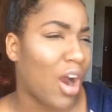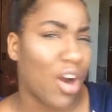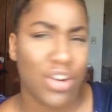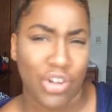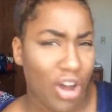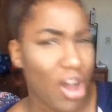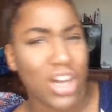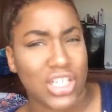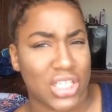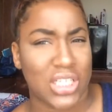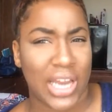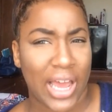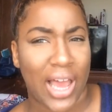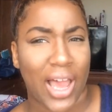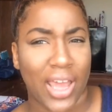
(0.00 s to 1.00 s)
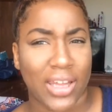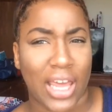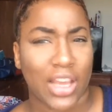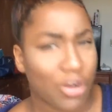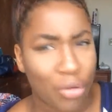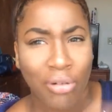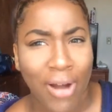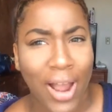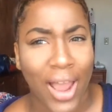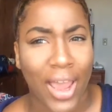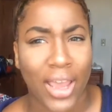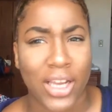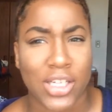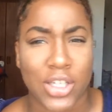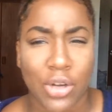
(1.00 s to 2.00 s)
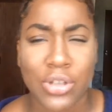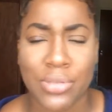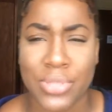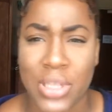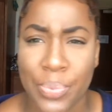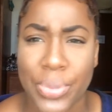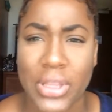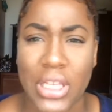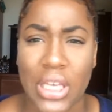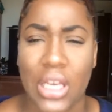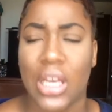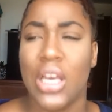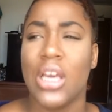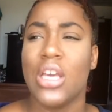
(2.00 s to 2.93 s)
Our dog just died. Like, cry. Show some sympathy.